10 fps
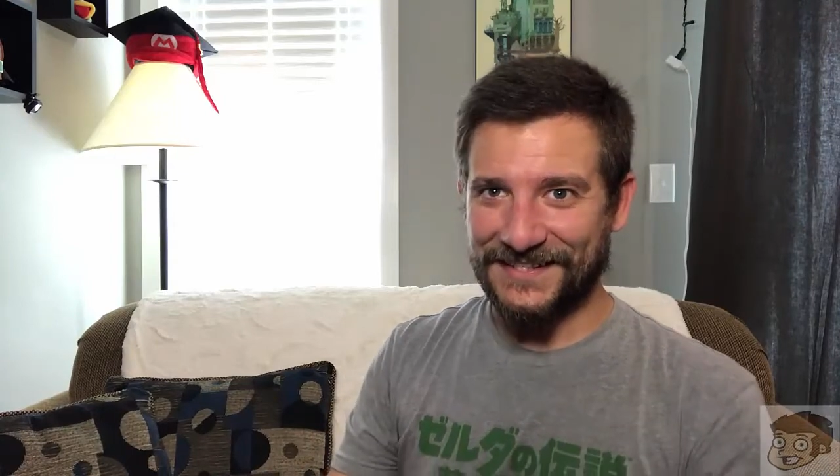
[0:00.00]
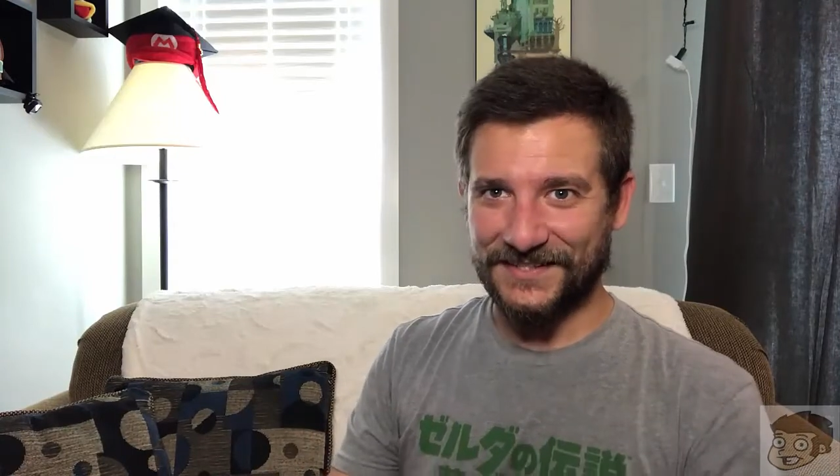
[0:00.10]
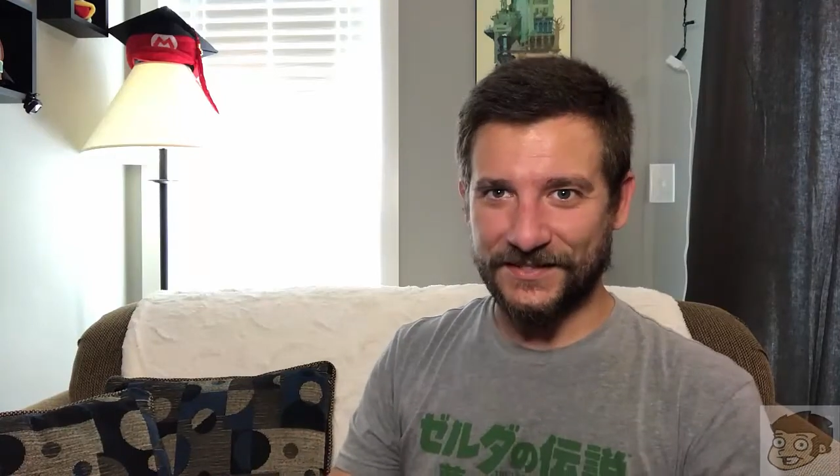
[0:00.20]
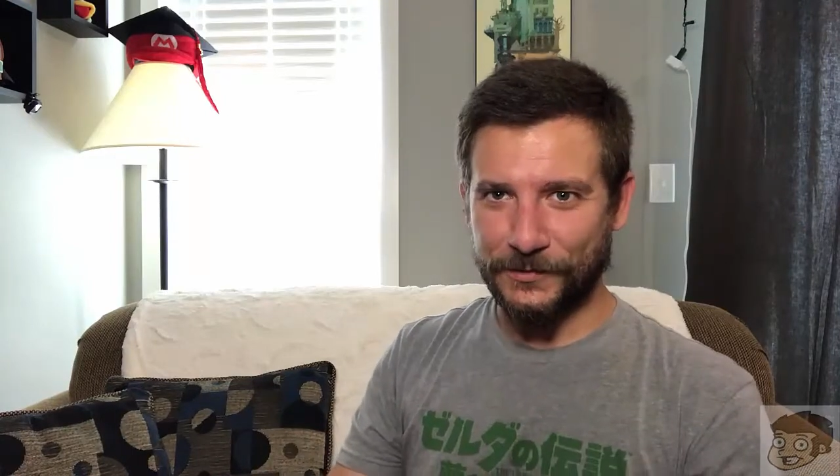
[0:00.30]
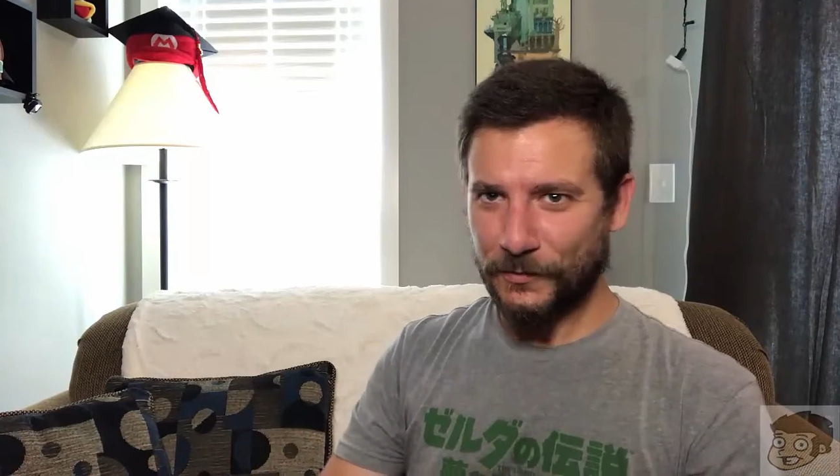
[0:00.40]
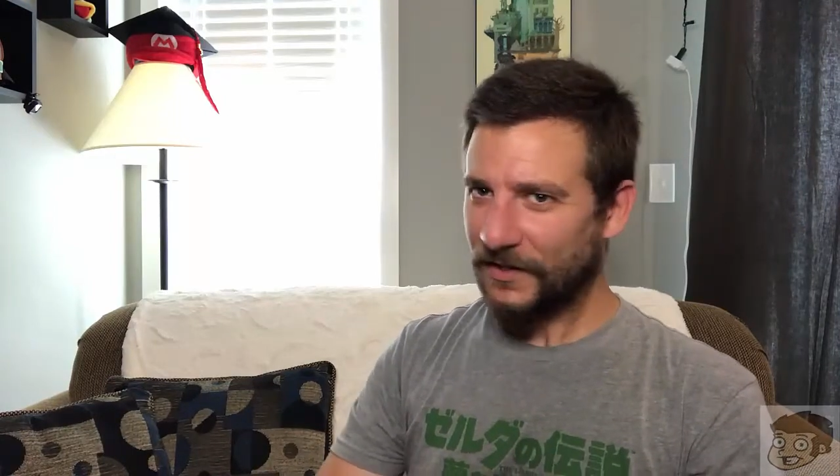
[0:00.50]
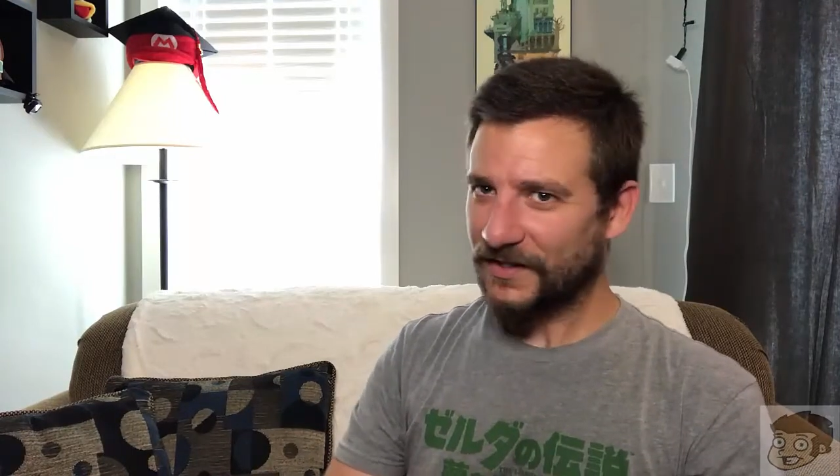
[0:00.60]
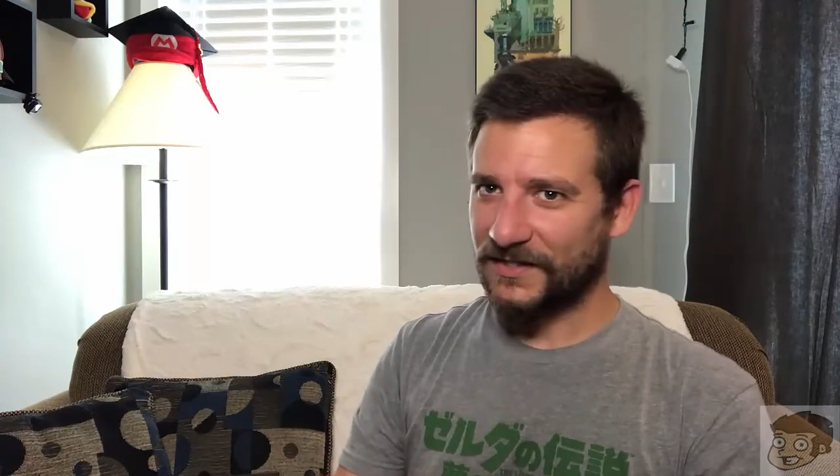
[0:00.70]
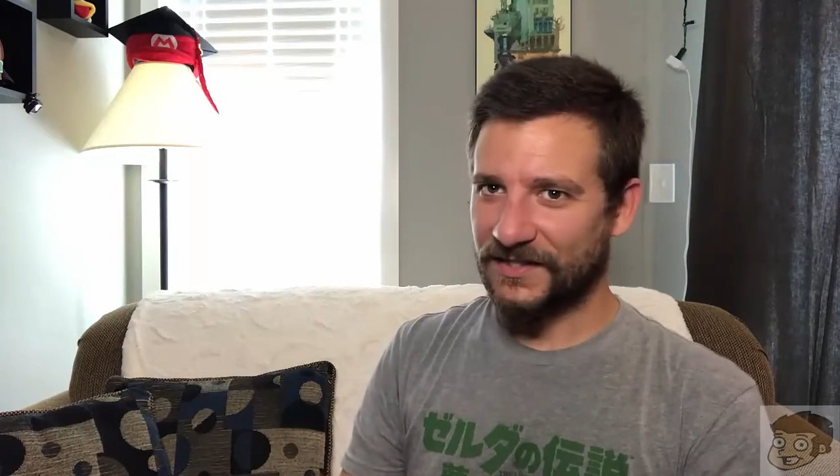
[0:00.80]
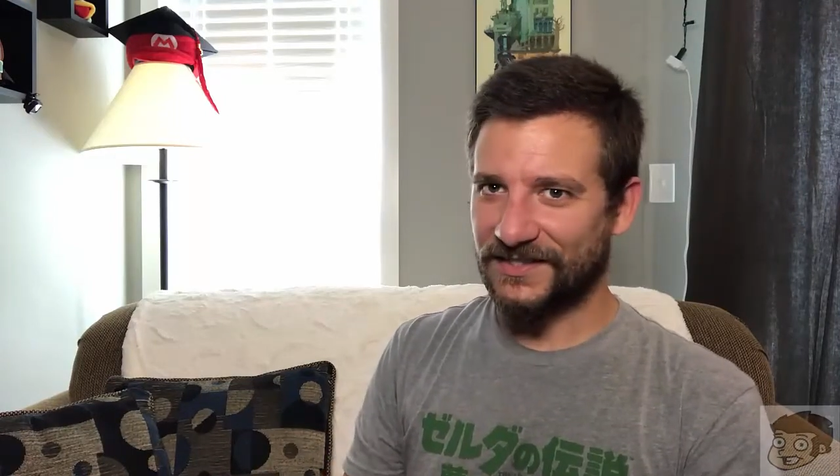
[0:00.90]
So,
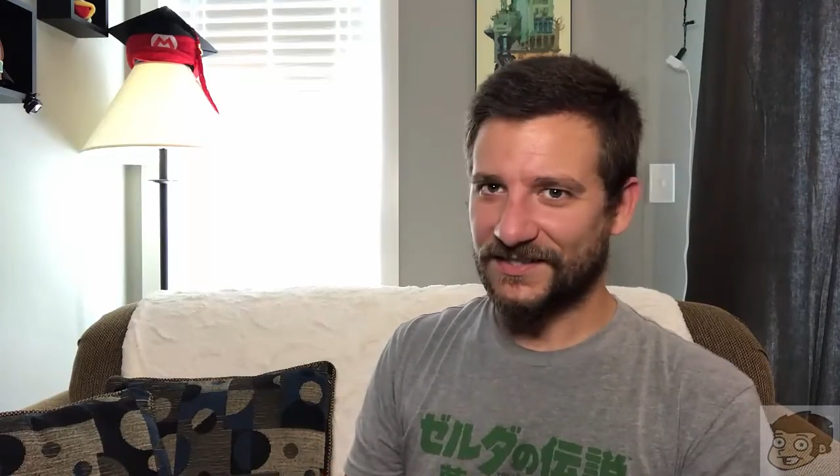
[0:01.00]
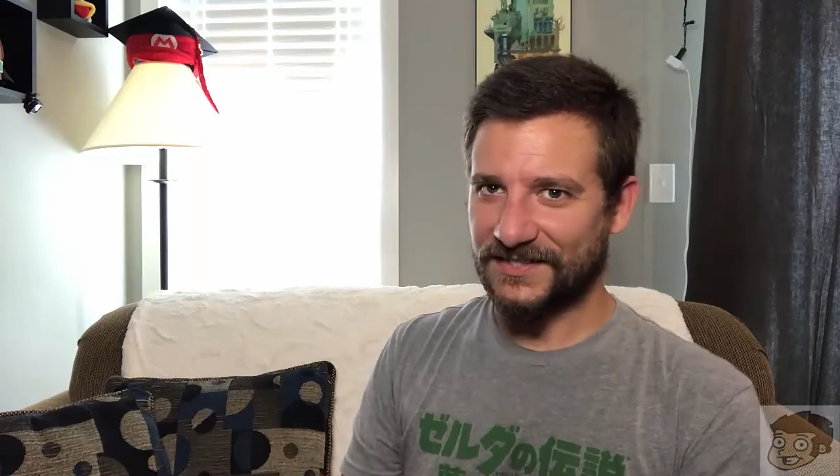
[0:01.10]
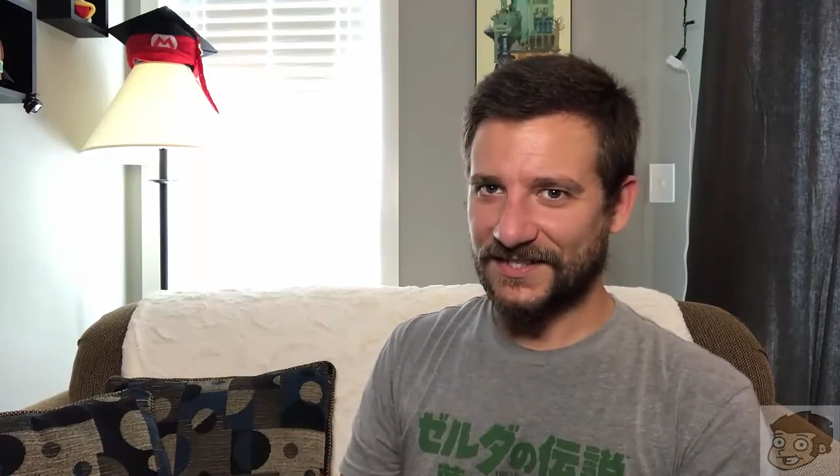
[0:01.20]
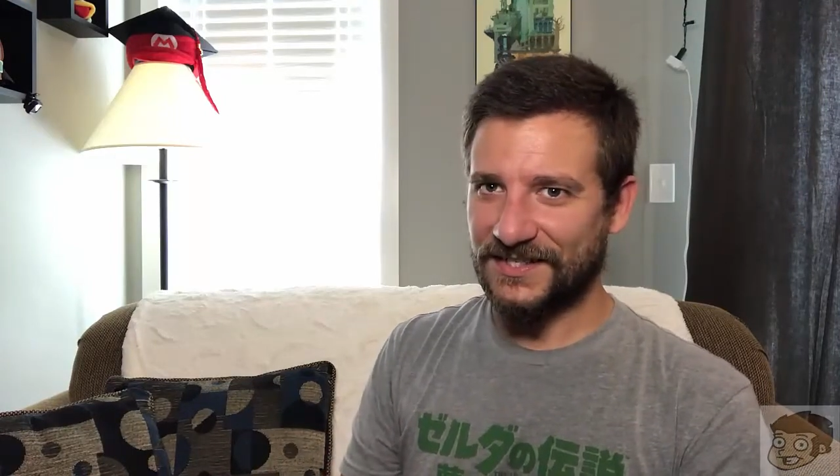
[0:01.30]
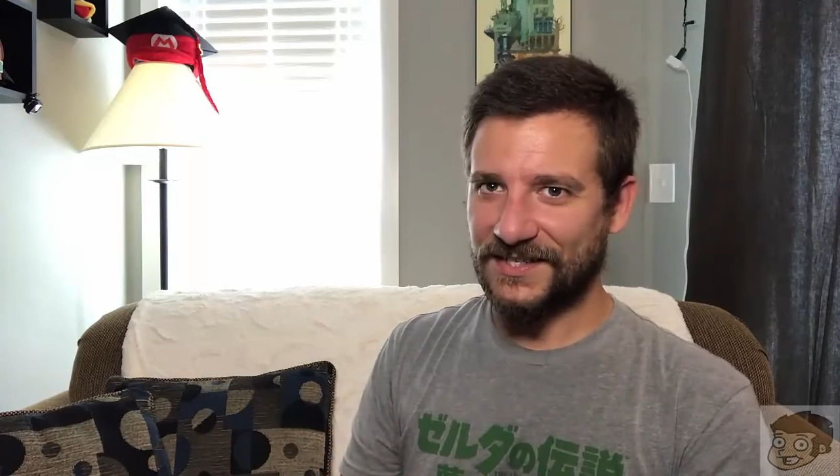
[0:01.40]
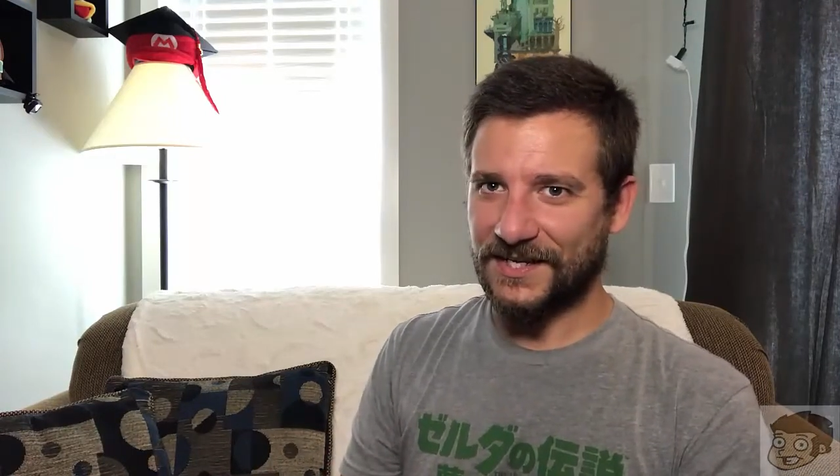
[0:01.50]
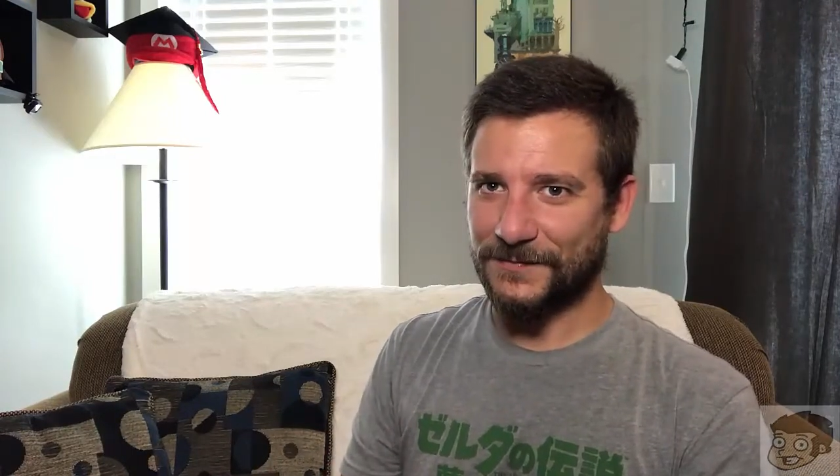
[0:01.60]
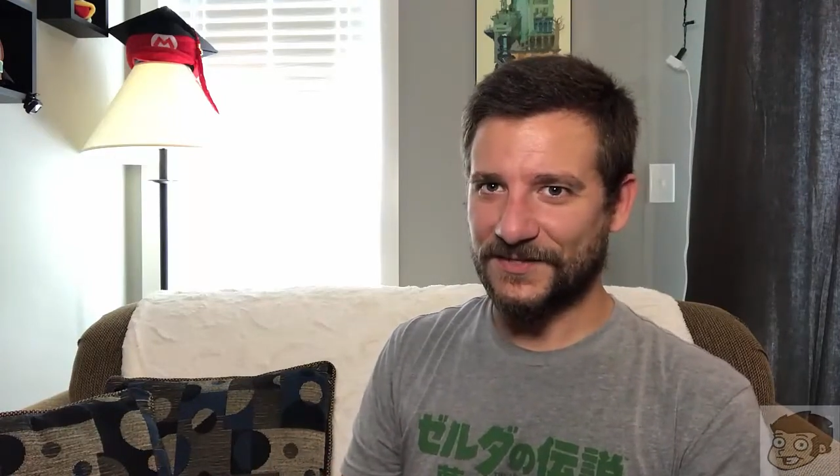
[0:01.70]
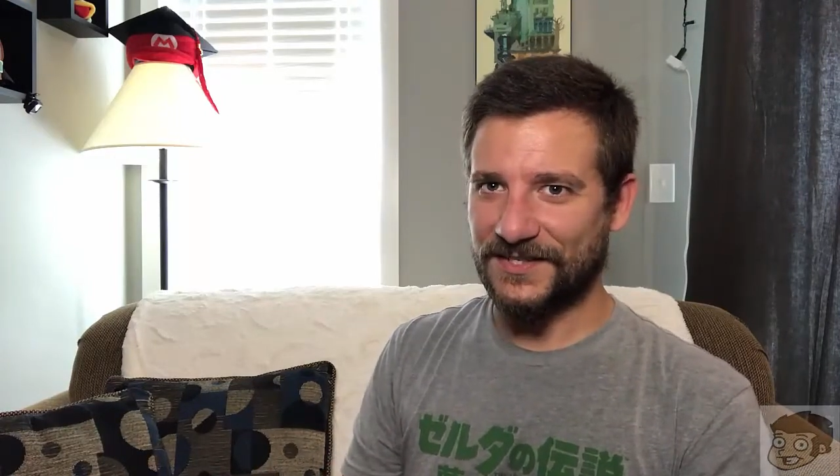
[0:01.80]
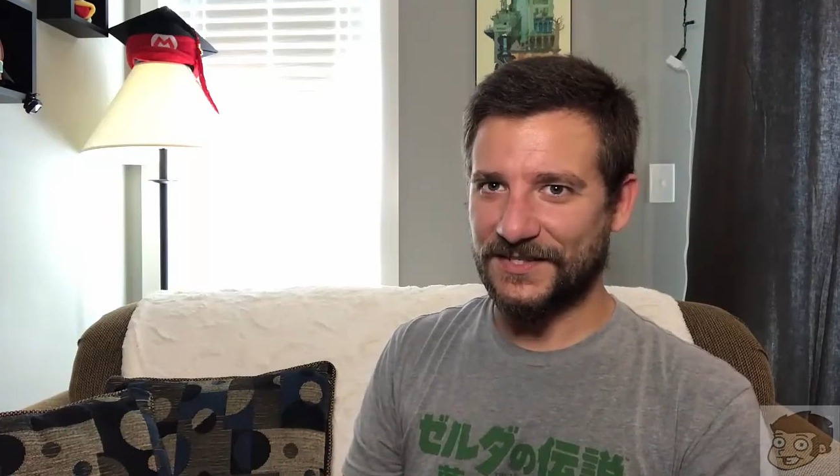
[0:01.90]
today I
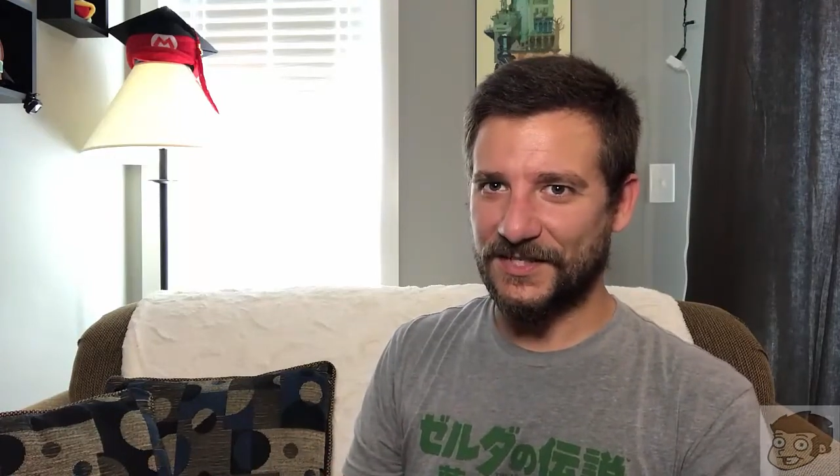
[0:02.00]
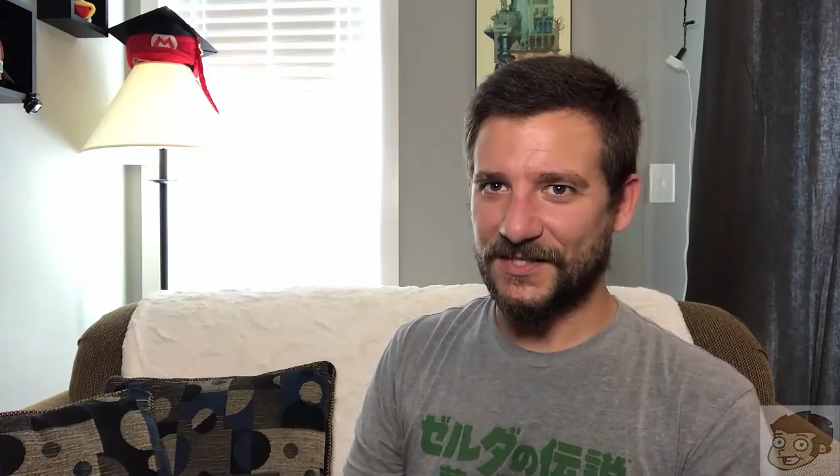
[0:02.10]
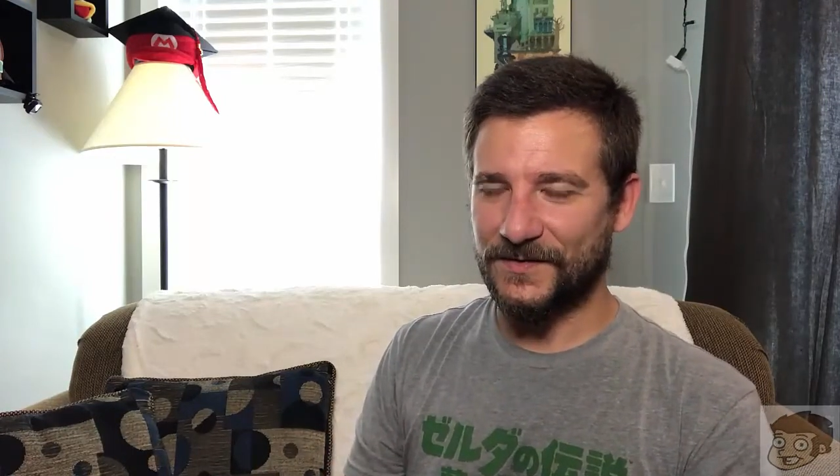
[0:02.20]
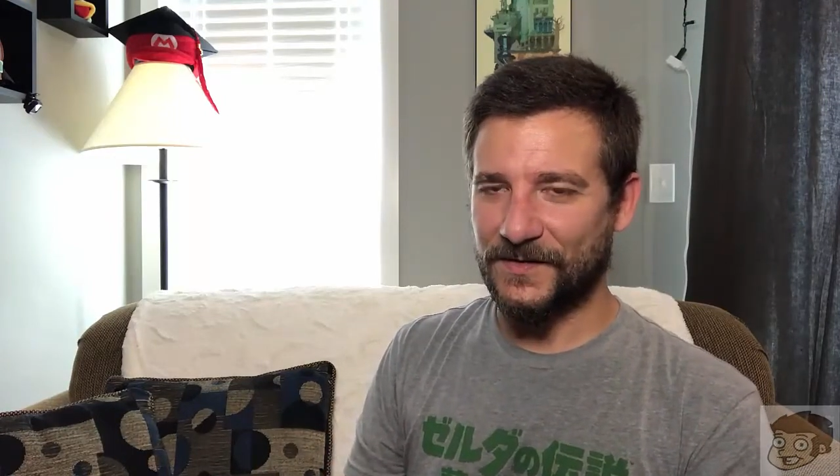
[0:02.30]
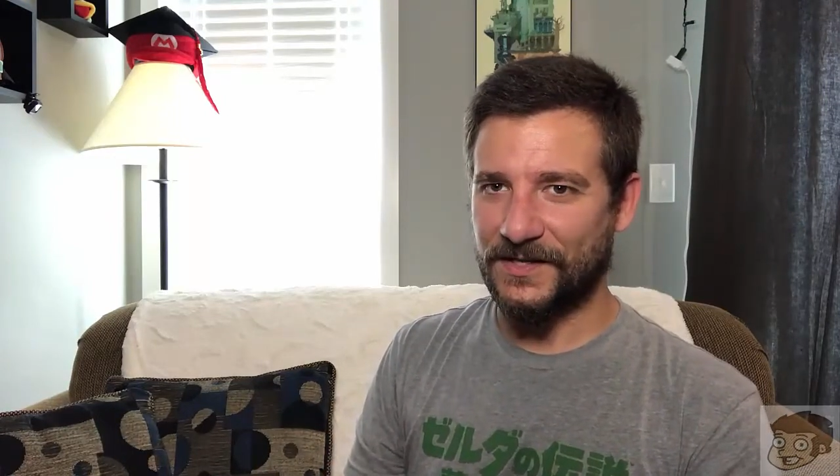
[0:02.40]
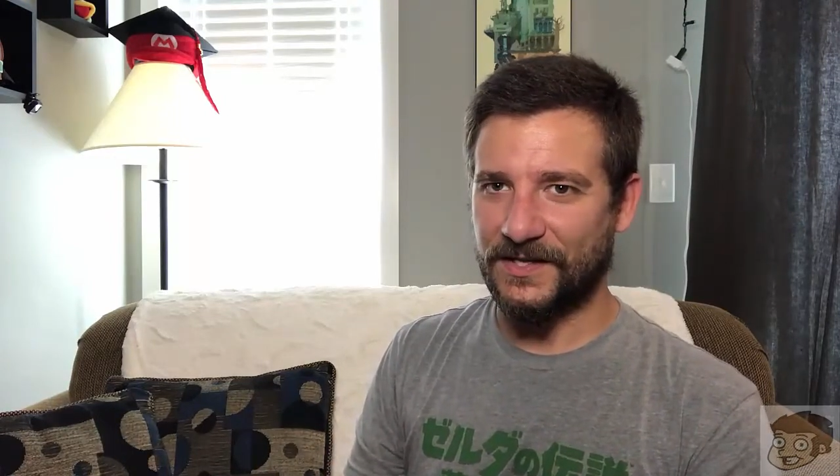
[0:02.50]
present to you